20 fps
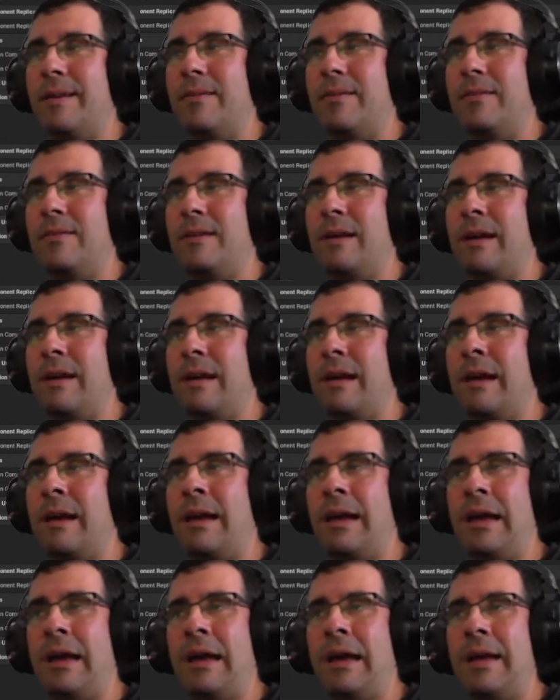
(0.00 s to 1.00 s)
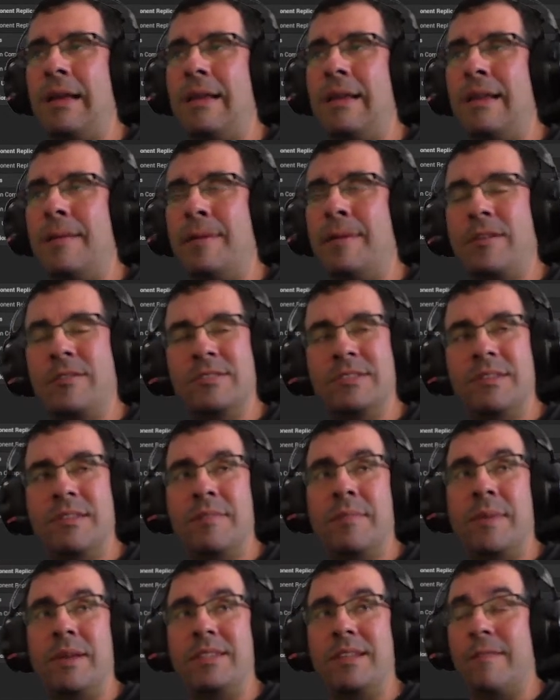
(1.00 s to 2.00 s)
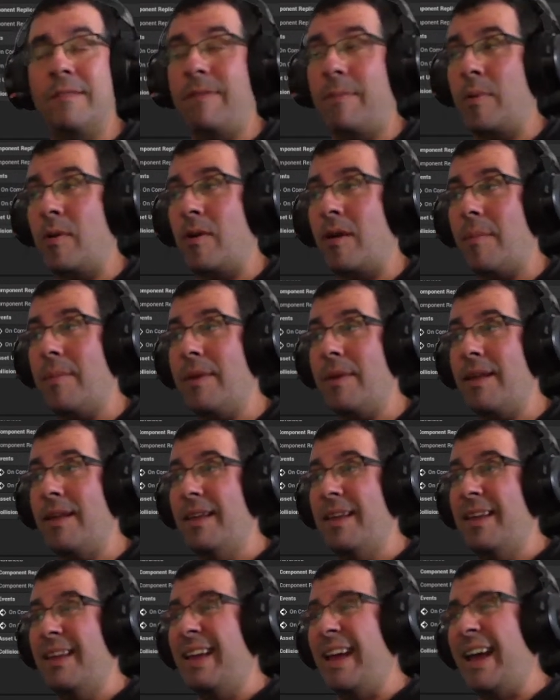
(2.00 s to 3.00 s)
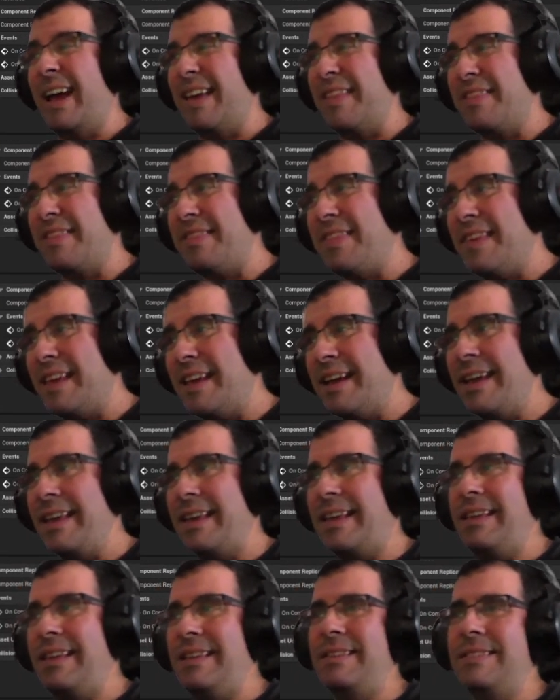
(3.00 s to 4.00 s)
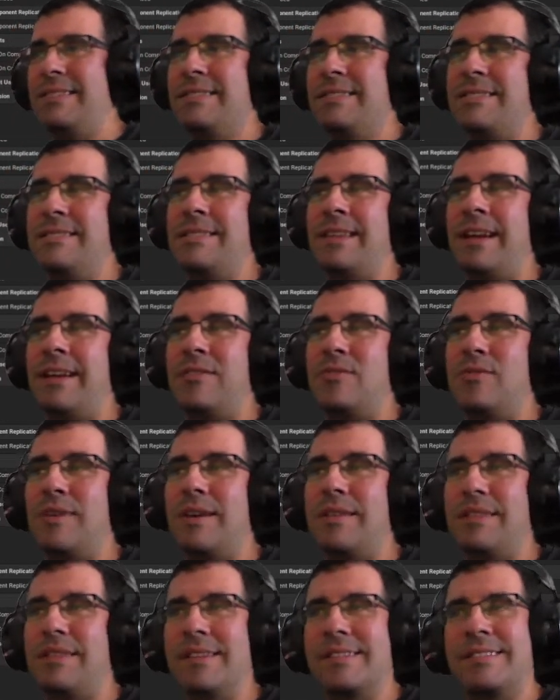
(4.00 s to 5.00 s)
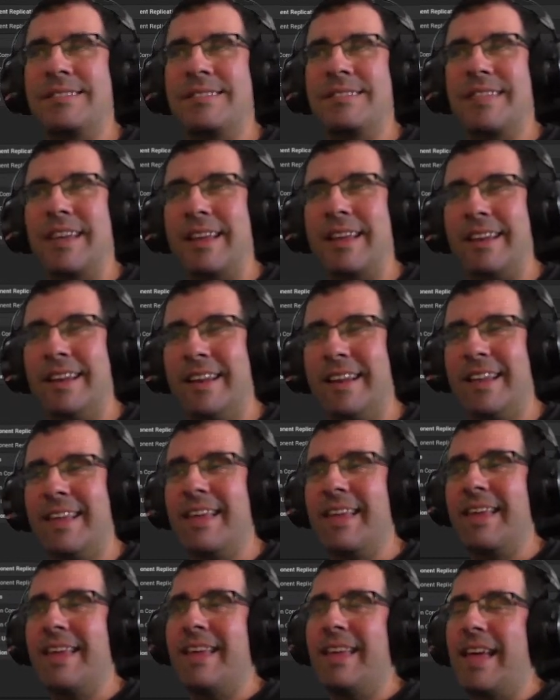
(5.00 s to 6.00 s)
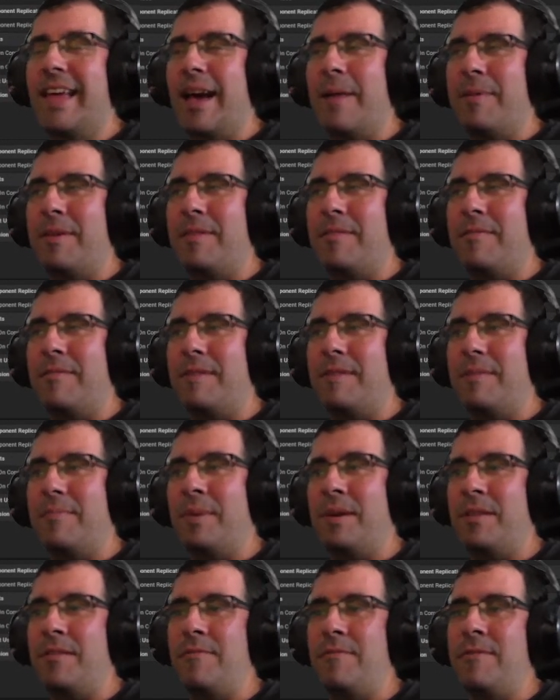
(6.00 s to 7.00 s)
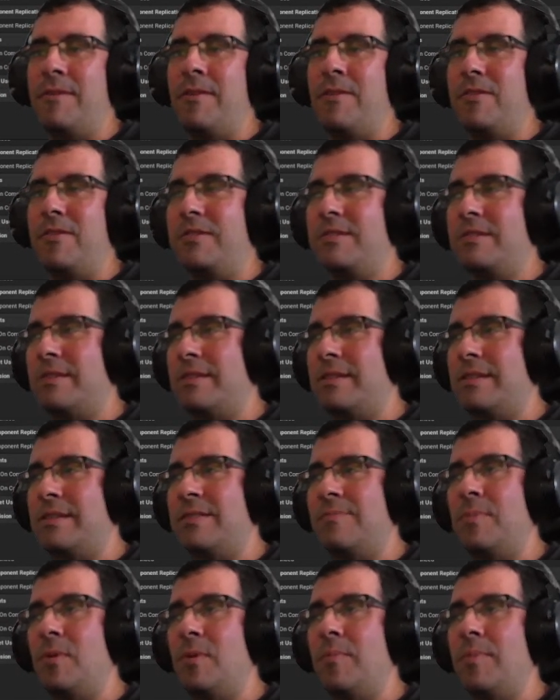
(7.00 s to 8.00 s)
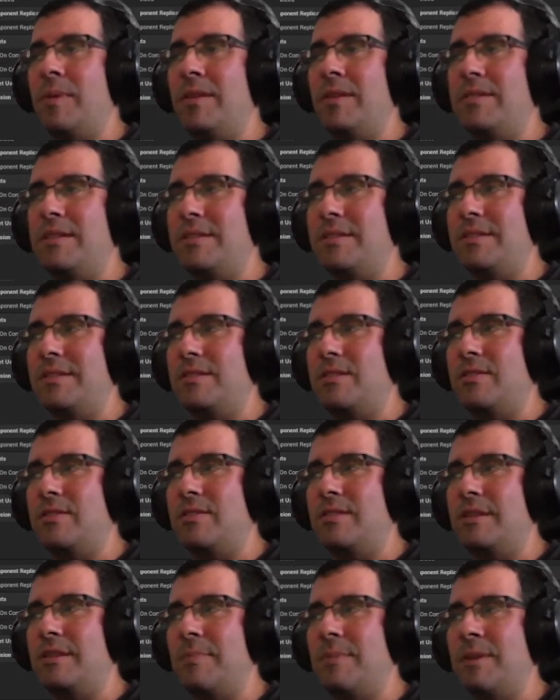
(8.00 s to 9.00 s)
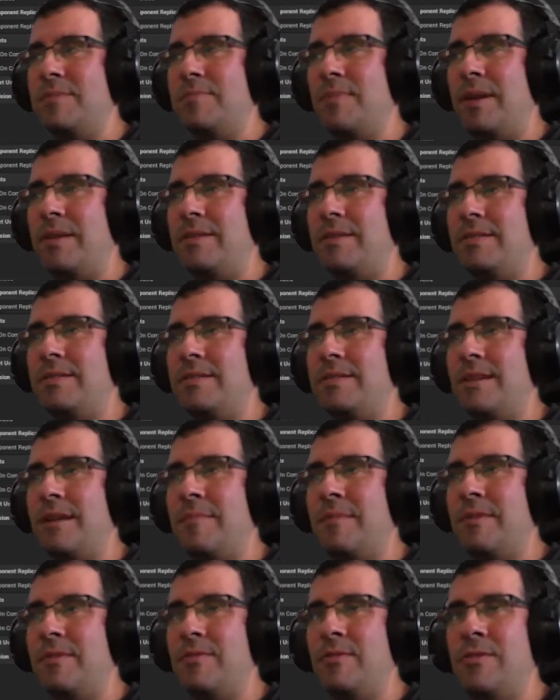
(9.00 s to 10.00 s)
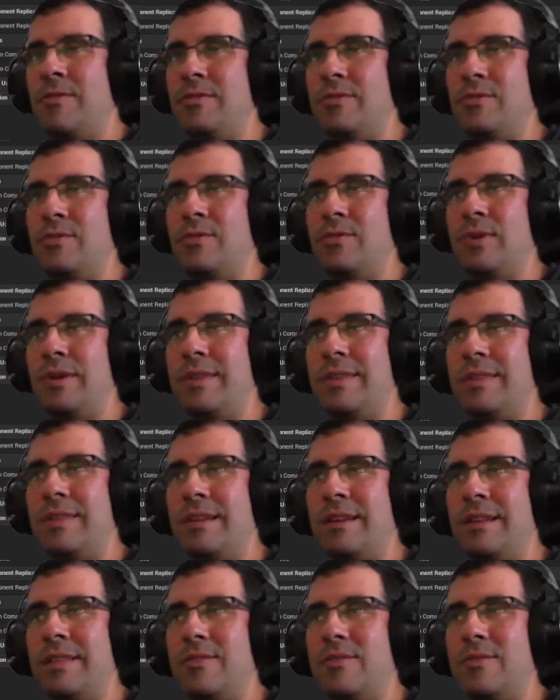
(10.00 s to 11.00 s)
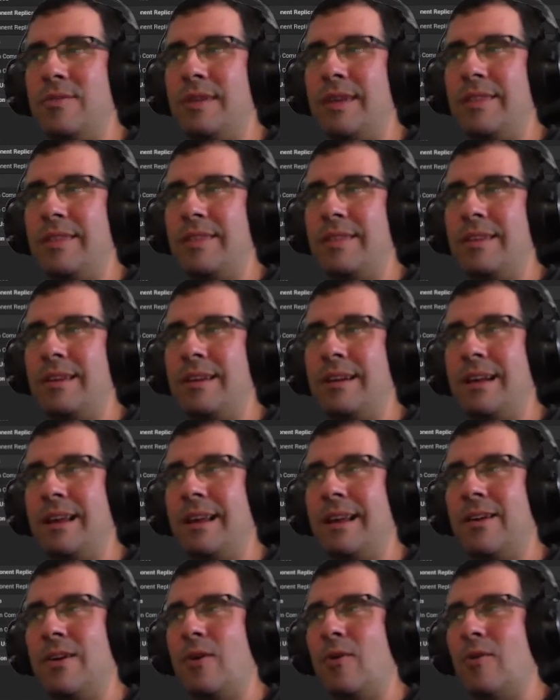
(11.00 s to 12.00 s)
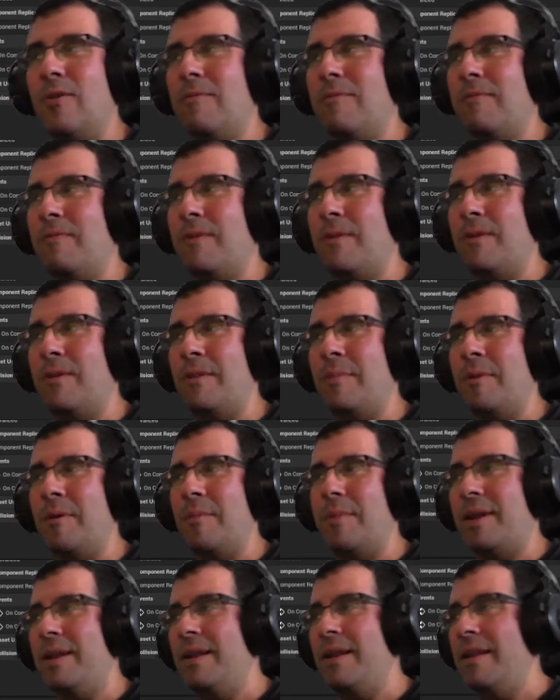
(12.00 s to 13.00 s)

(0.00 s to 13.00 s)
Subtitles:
I never considered myself a programmer. I think I start to understand a bit of it, but of course, this is Blueprints. This is no C++. I'm not going to enter into that hellhole for the moment,